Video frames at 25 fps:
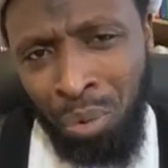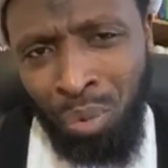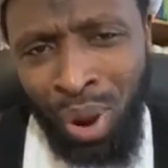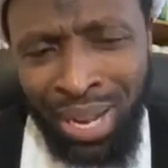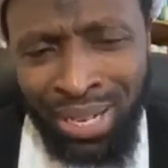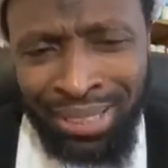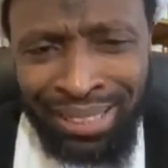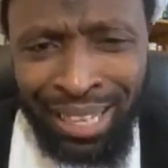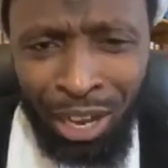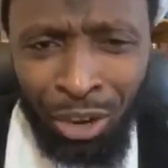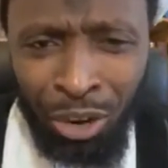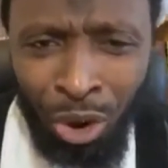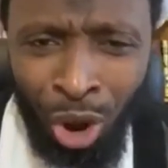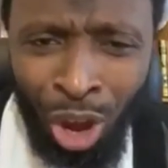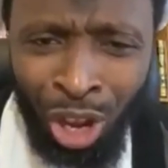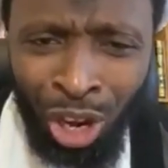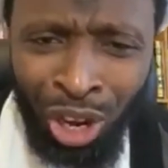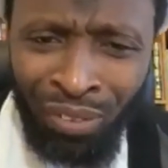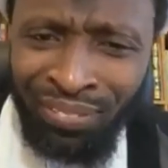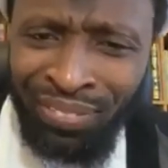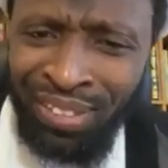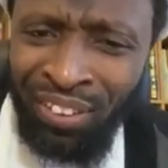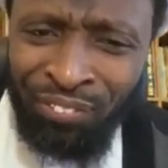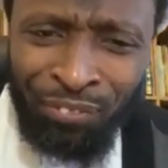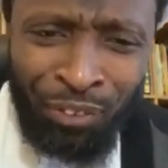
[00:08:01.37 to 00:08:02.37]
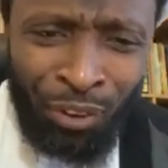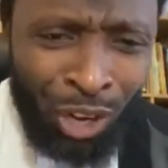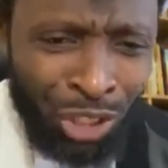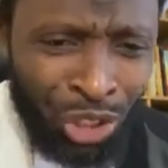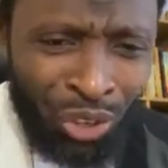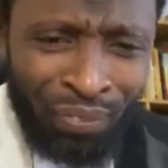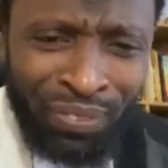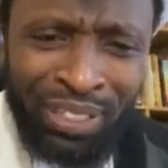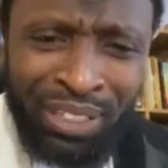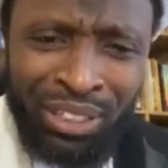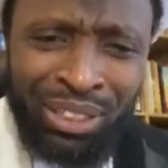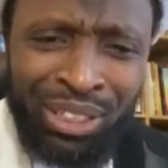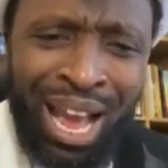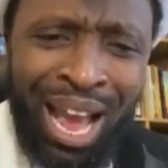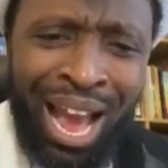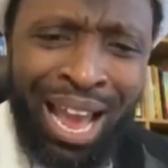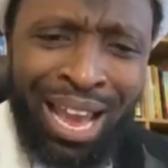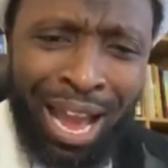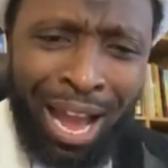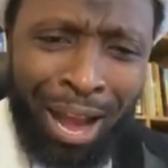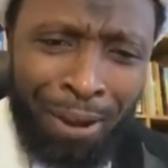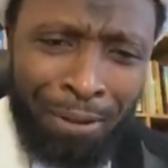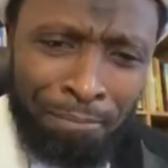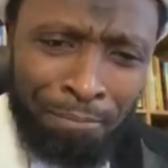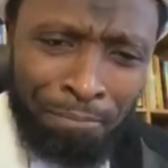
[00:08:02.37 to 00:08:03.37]
What's the role of the force of
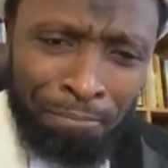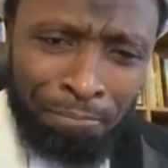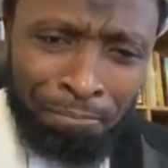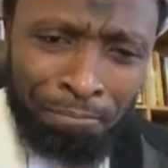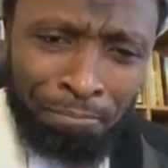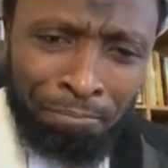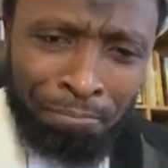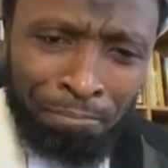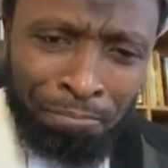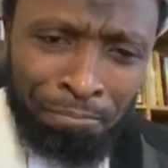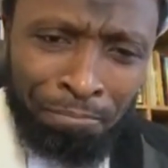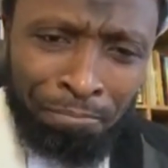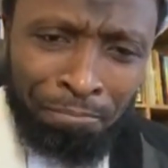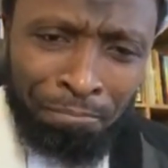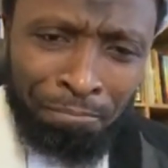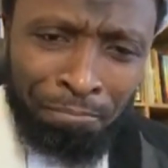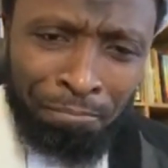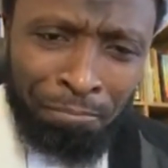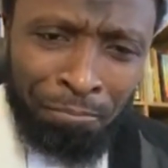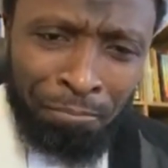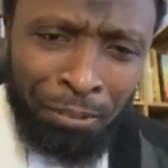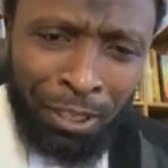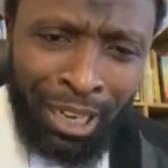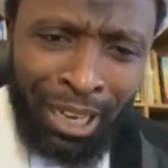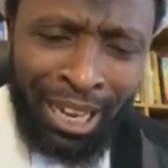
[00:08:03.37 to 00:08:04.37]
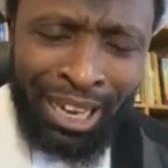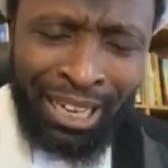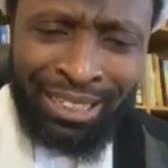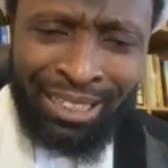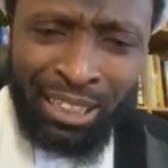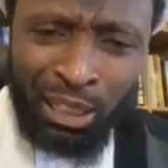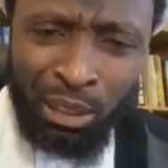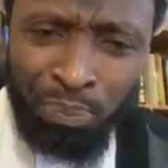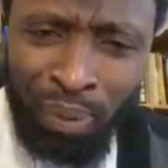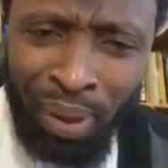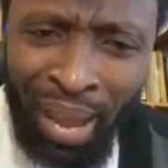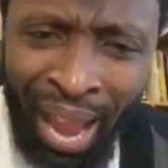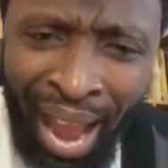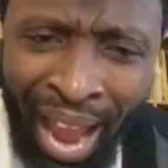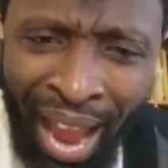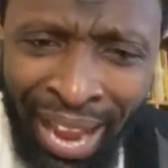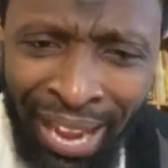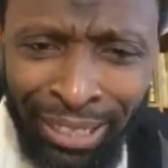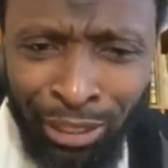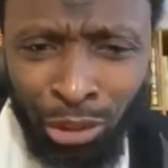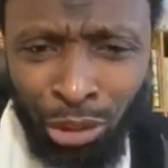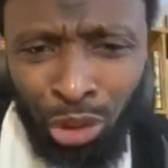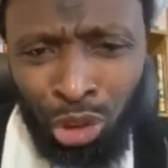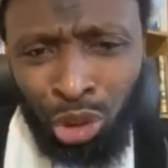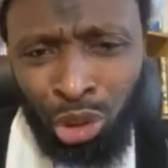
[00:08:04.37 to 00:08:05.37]
desire? It is
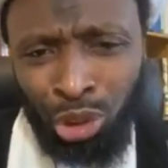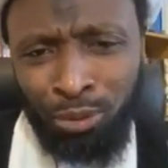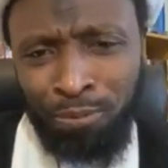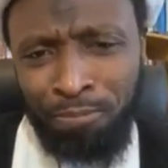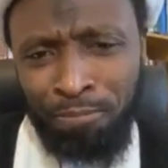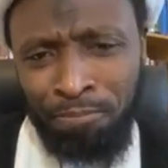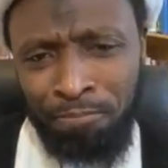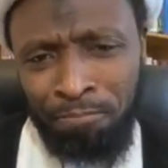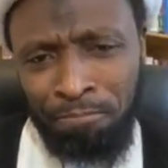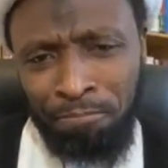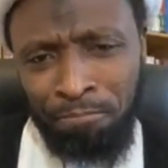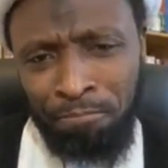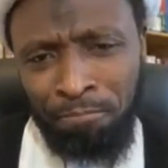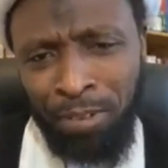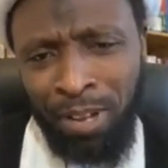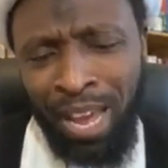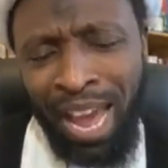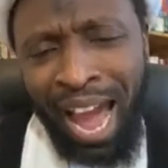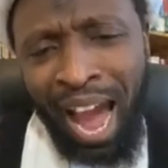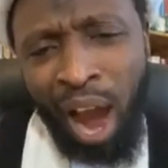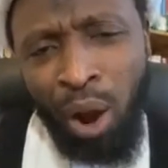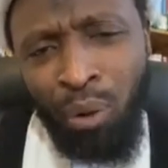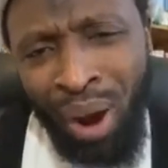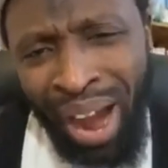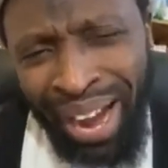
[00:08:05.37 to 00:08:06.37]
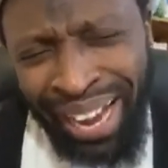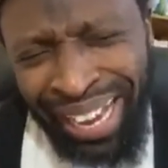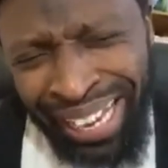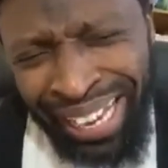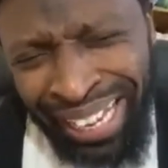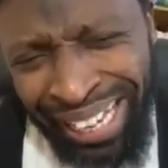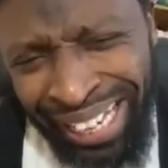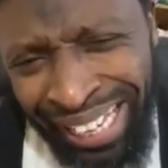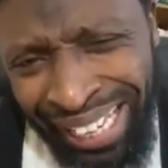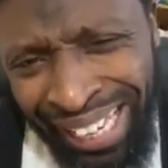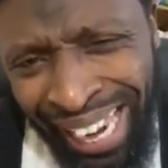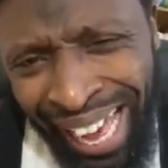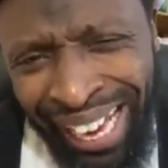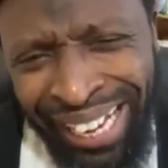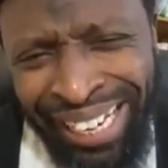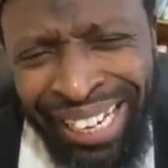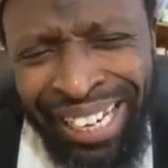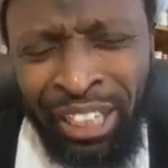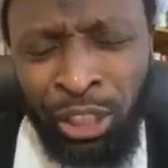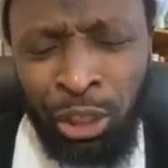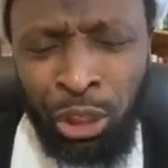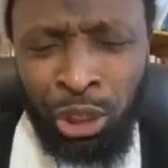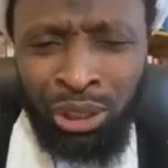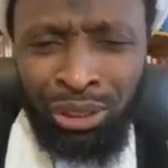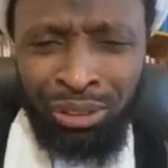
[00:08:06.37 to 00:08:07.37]
behind our
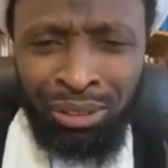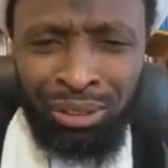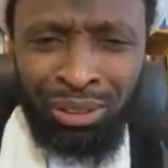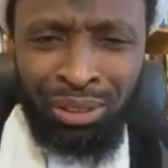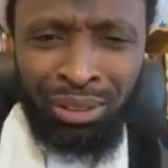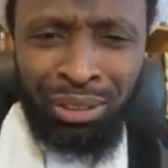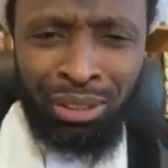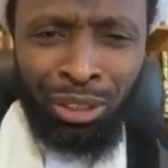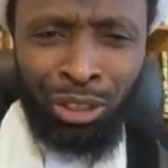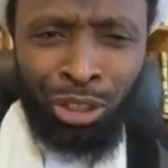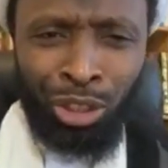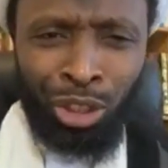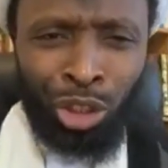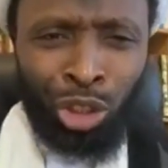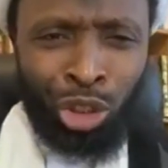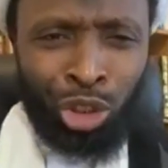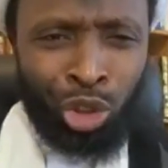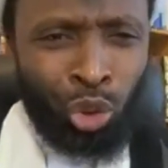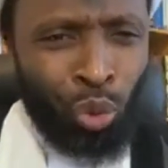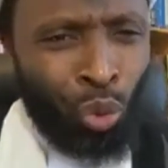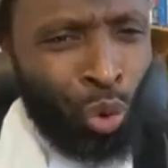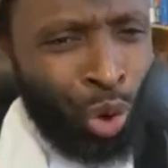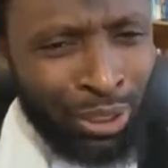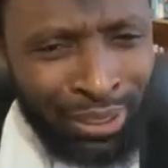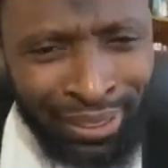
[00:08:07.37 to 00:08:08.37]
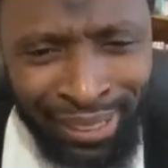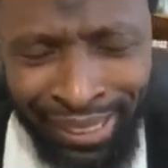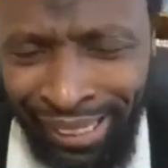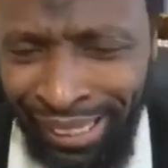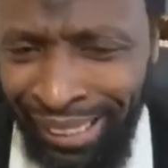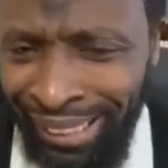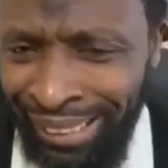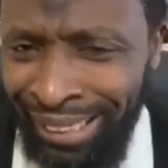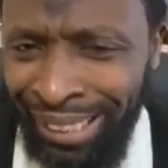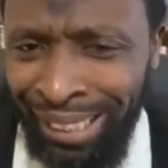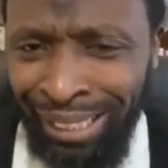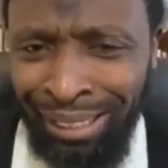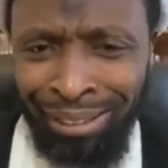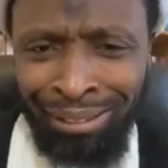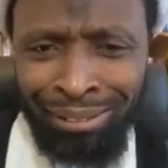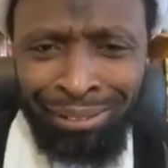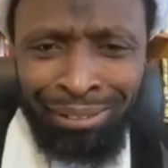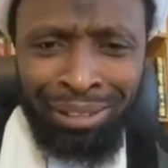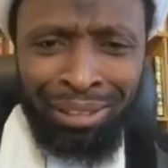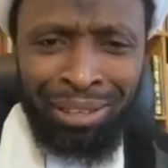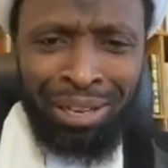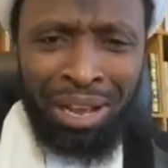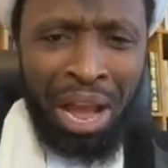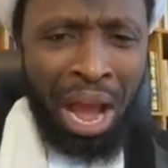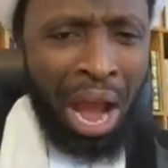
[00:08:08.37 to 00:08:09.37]
inclination towards eating,
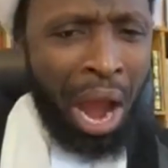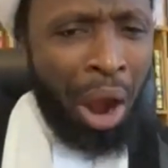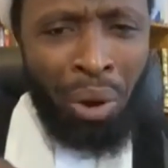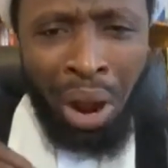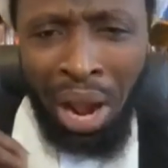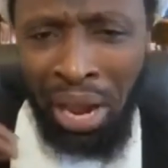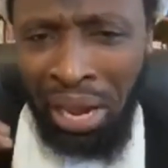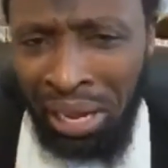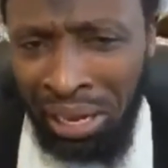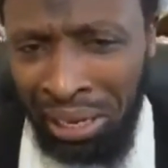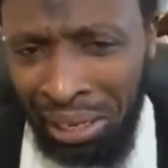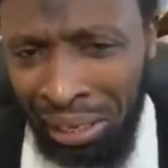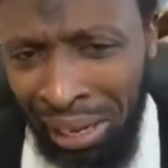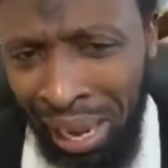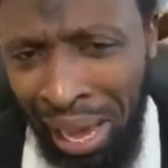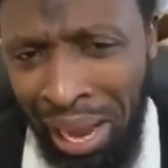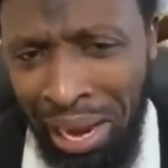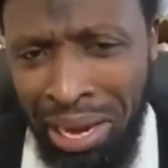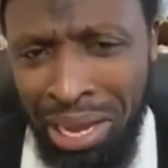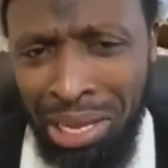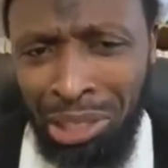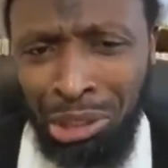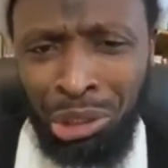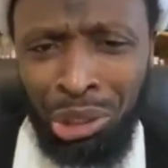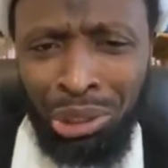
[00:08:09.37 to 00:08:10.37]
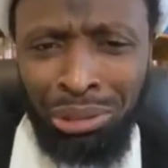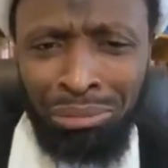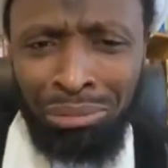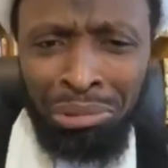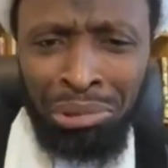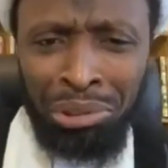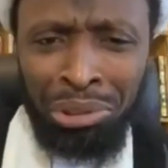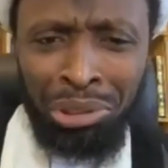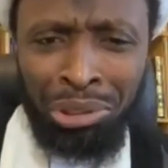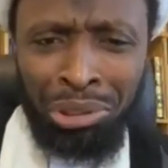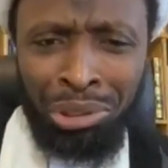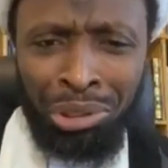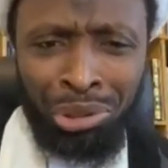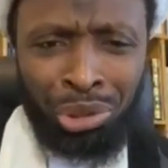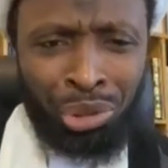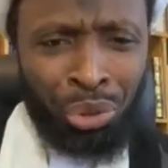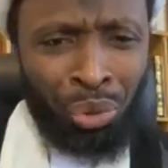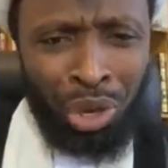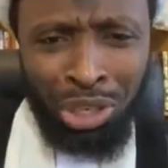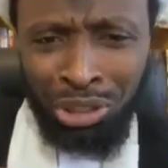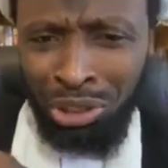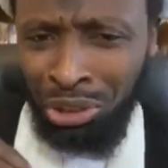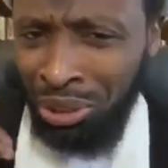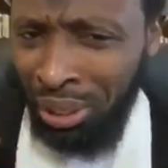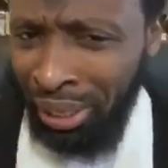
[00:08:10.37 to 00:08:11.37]
our inclination
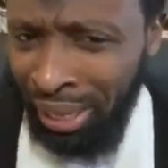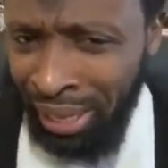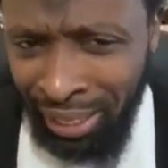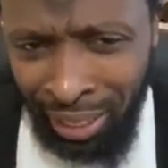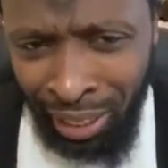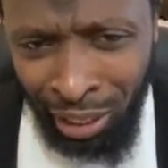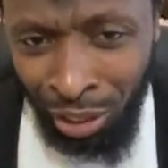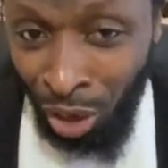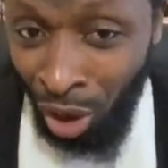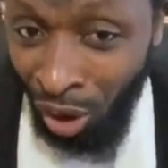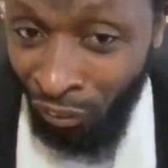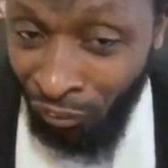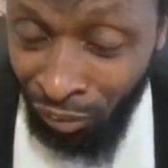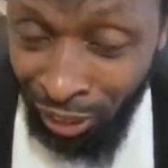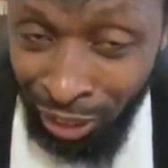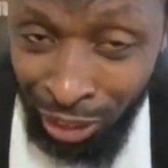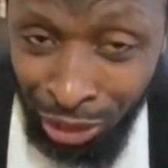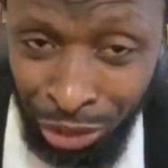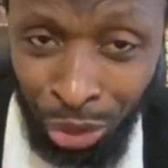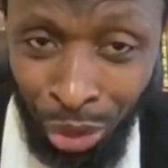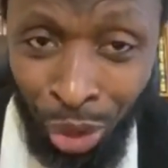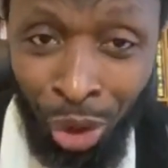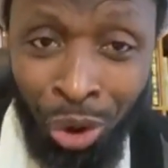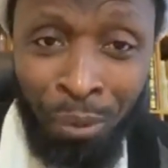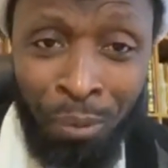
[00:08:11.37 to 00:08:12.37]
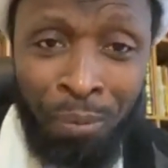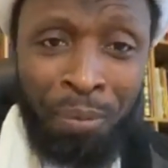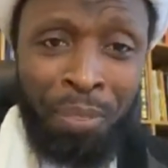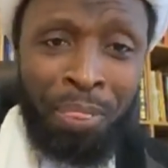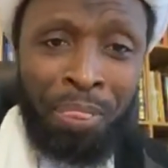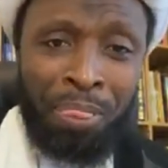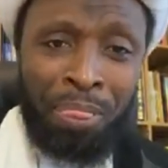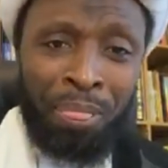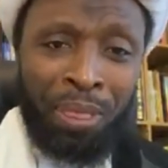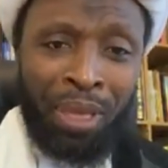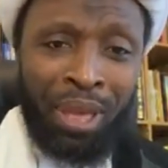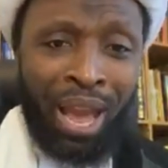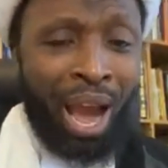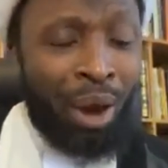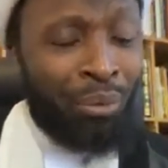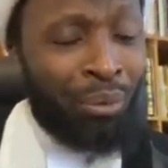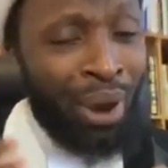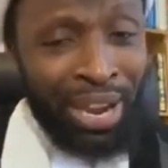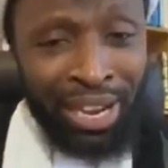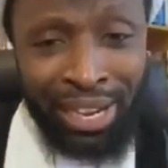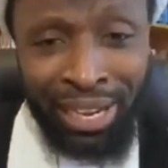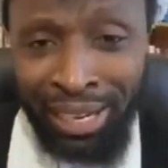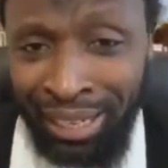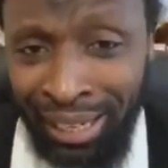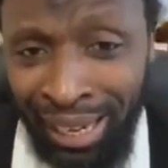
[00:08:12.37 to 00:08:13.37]
towards drinking lawfully, so
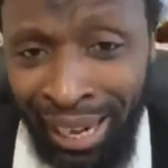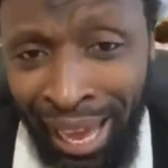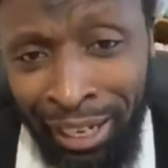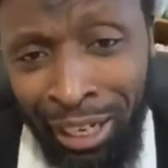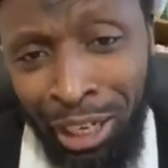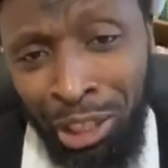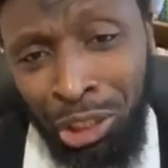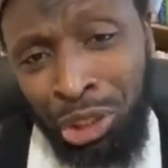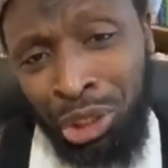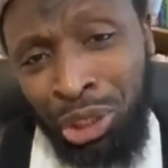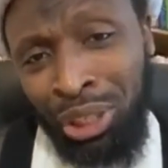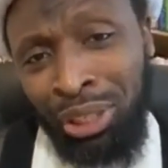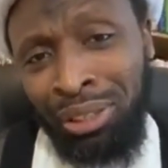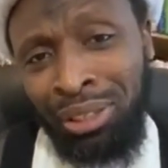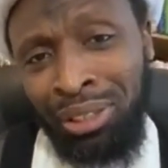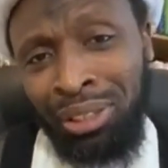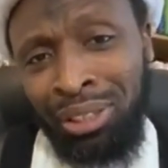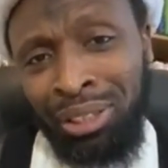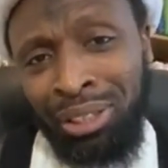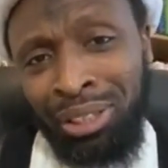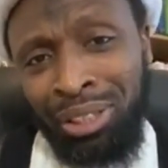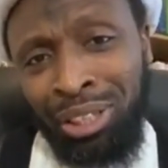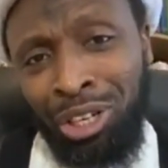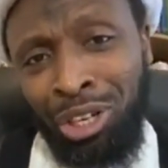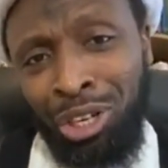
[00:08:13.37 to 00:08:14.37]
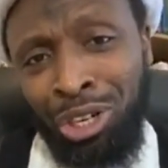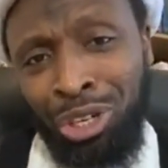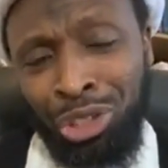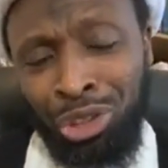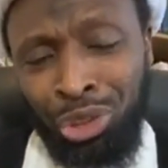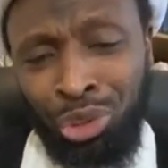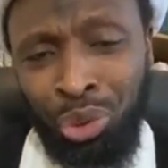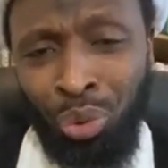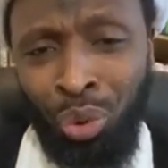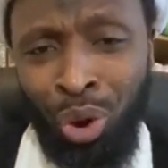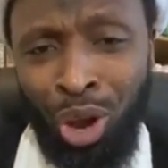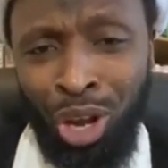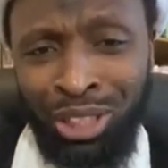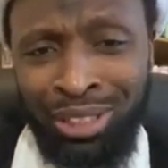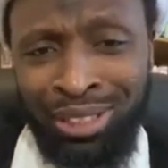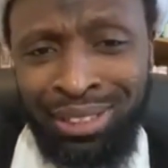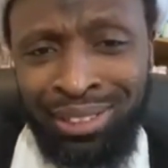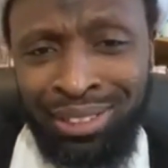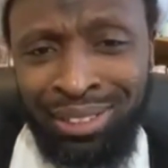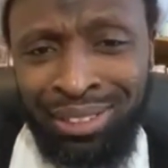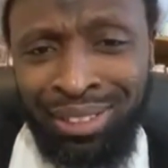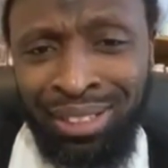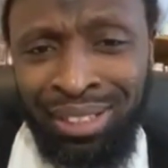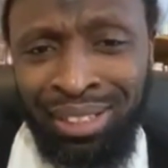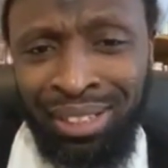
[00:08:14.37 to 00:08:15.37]
our inclination
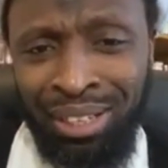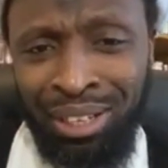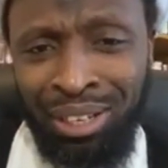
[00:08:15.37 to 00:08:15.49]
towards